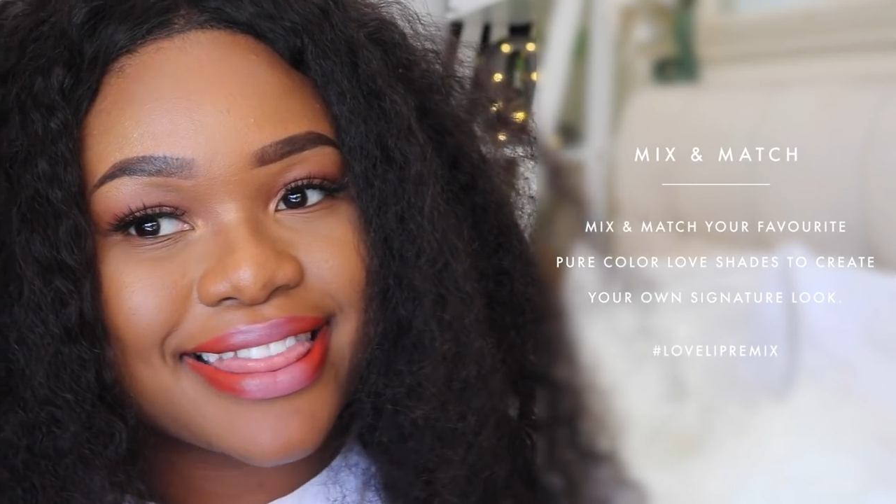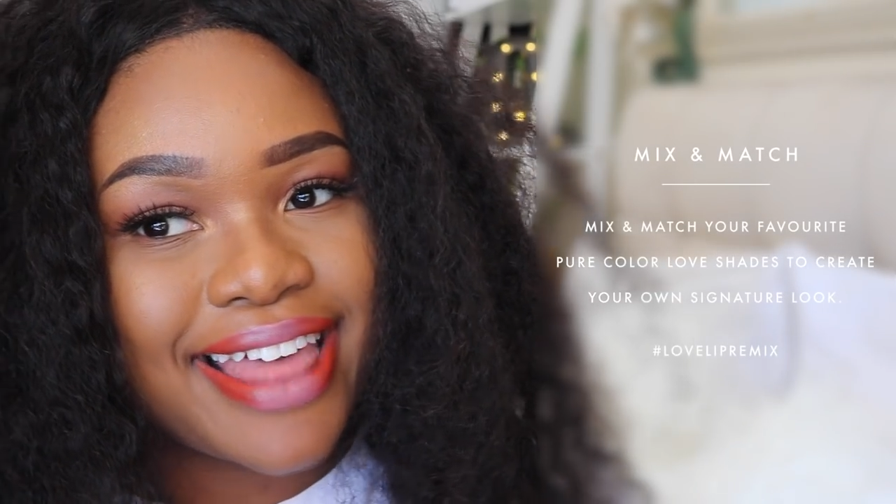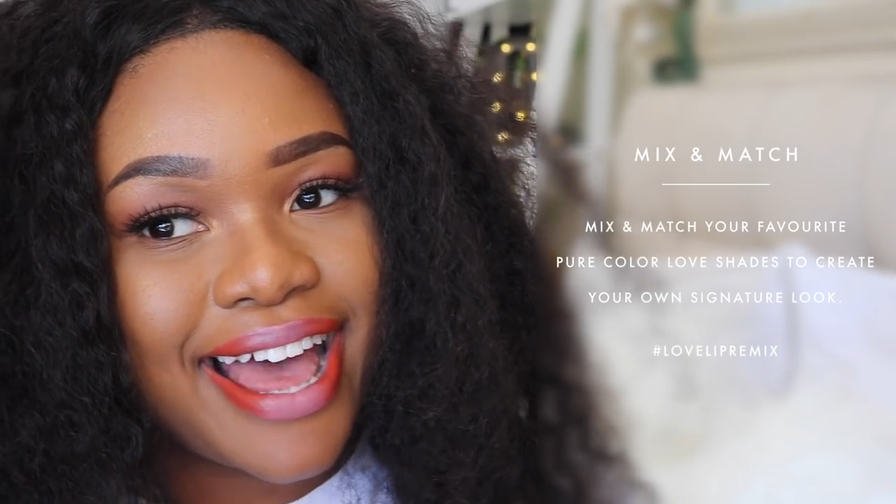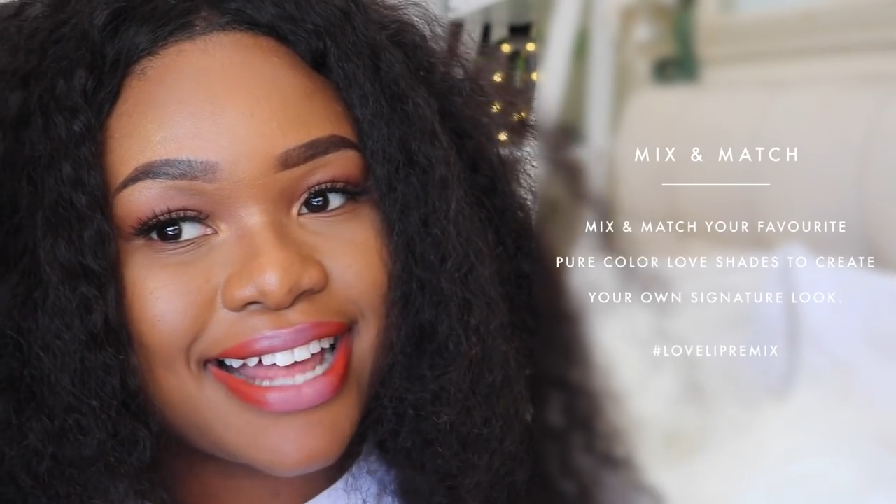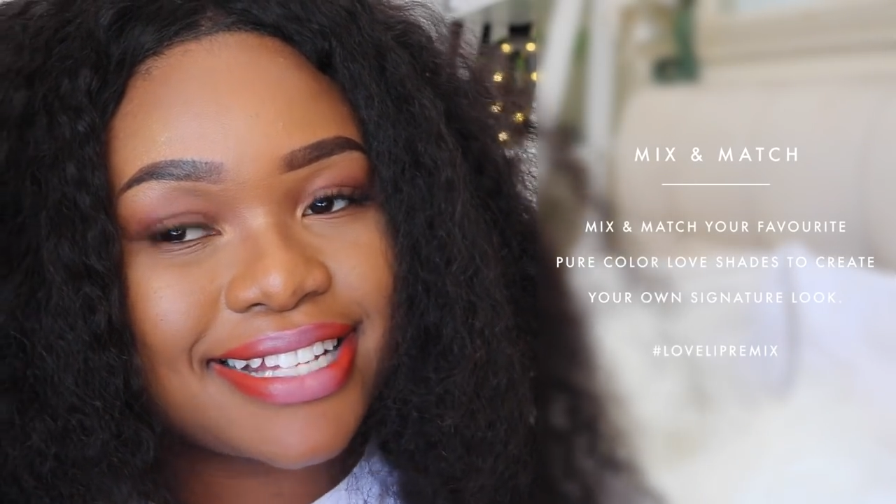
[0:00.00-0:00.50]

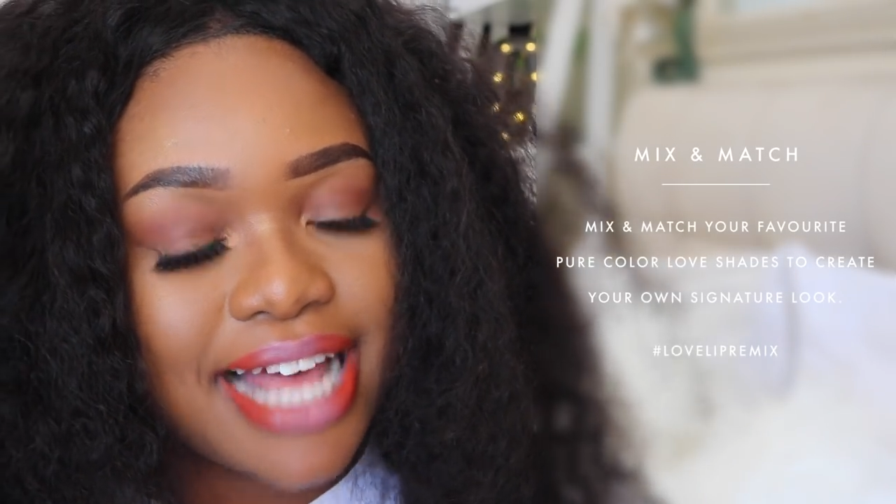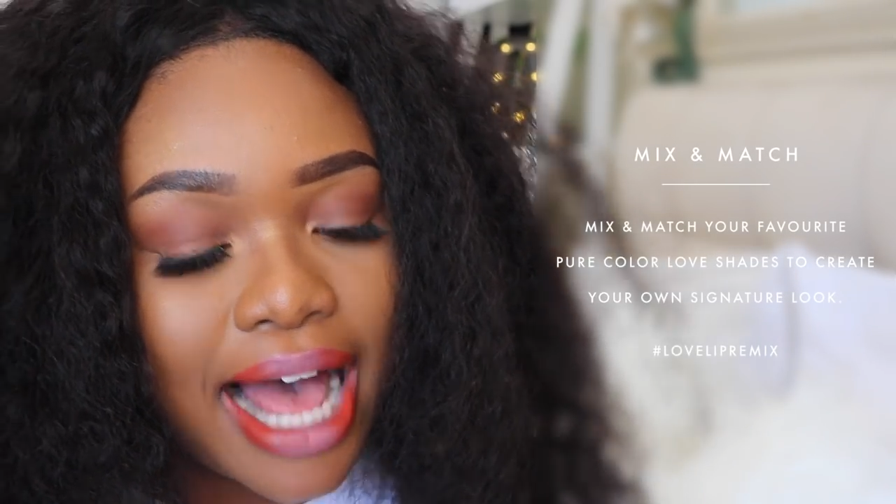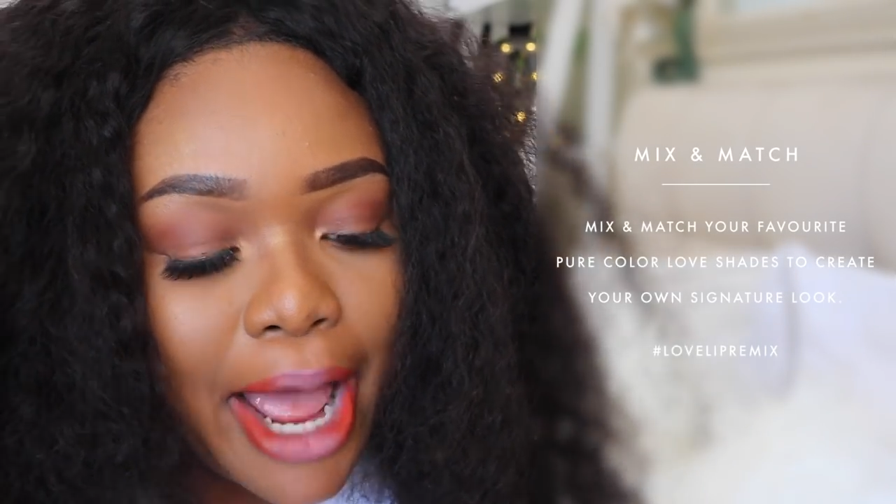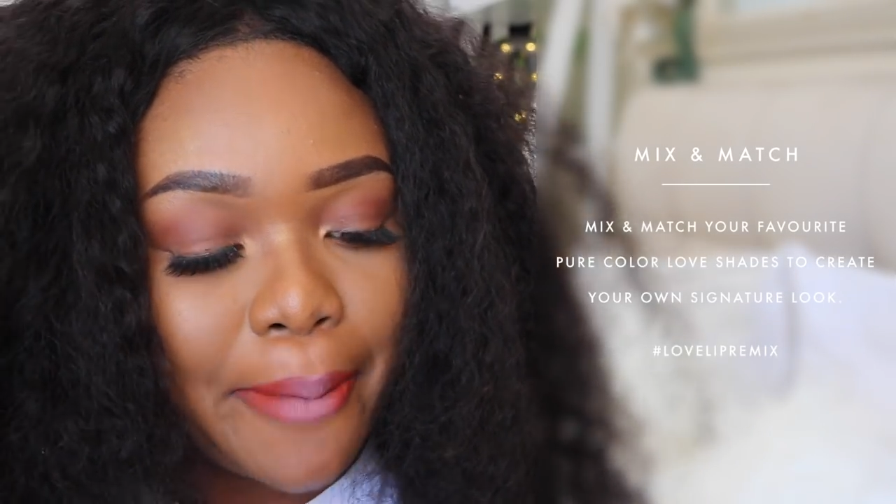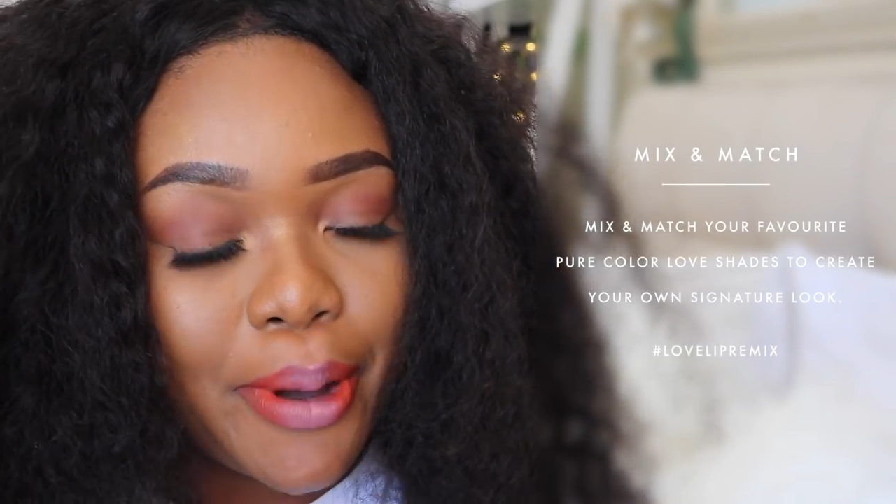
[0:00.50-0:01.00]
that
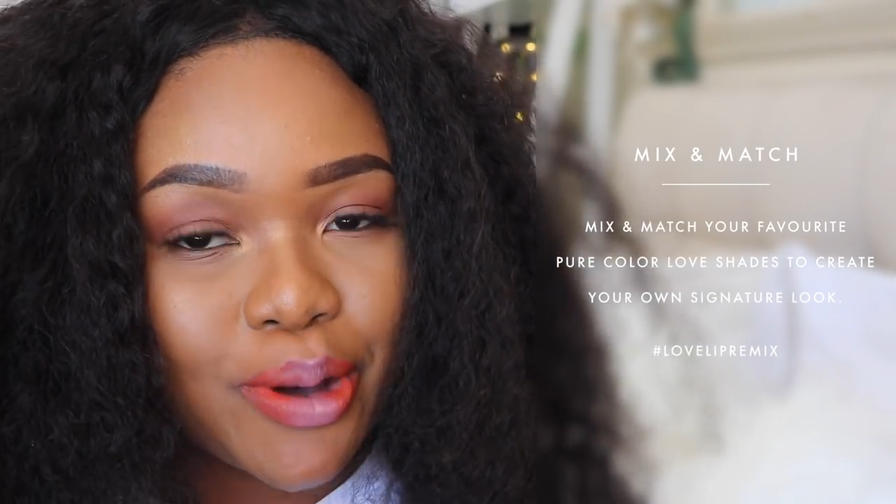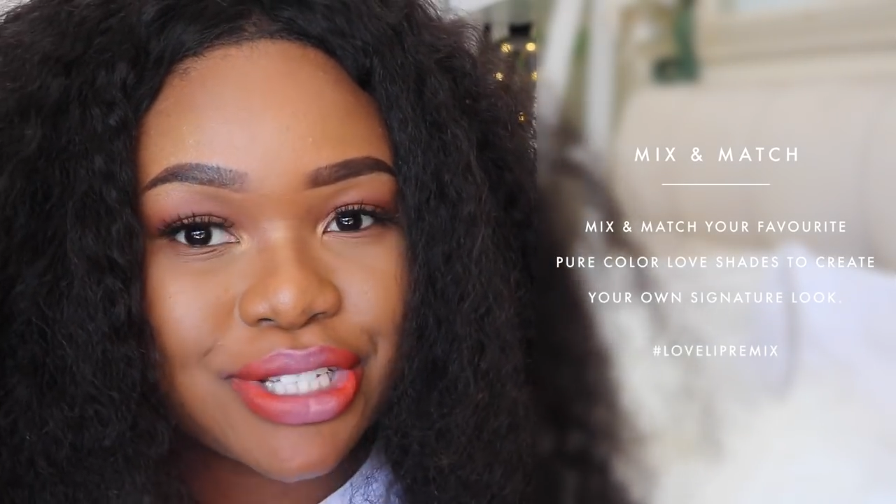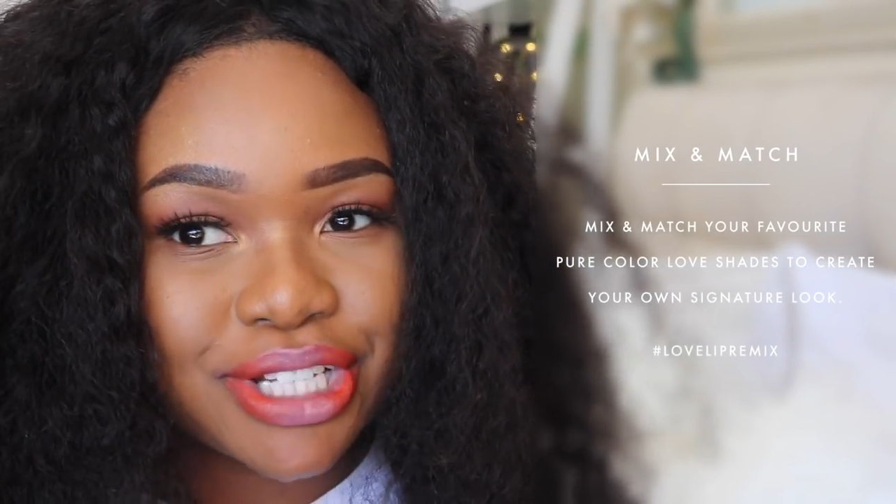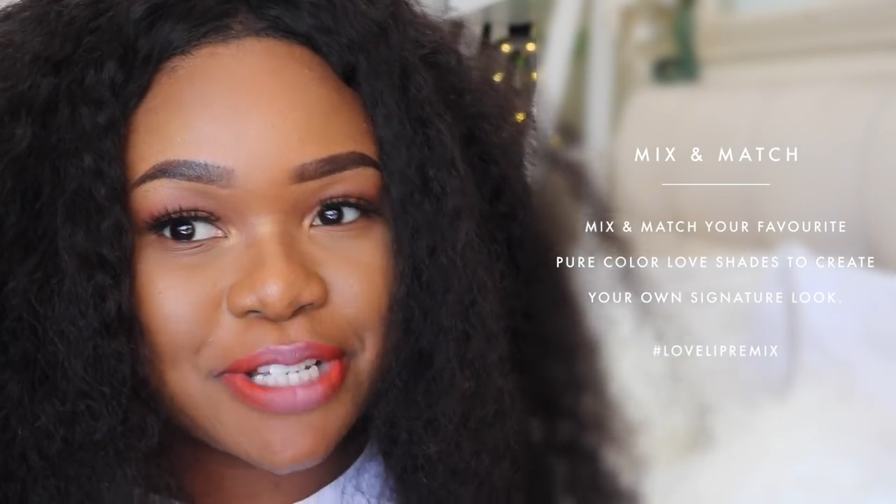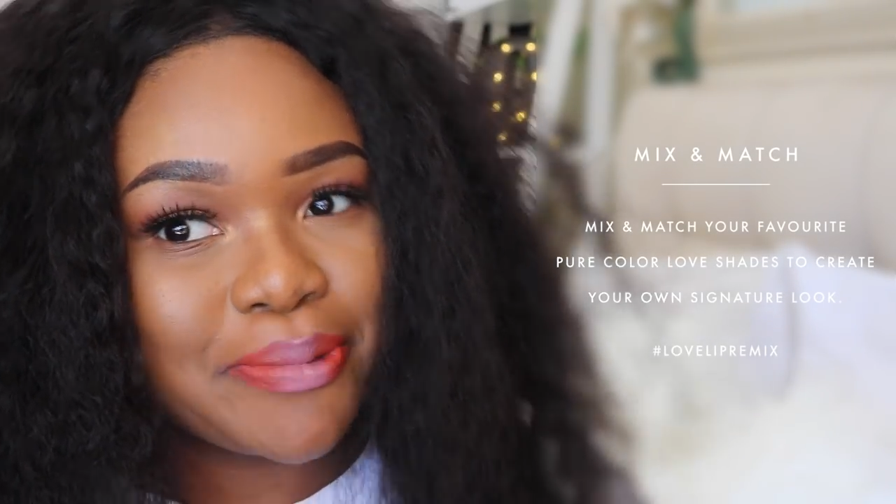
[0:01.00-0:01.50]
I posted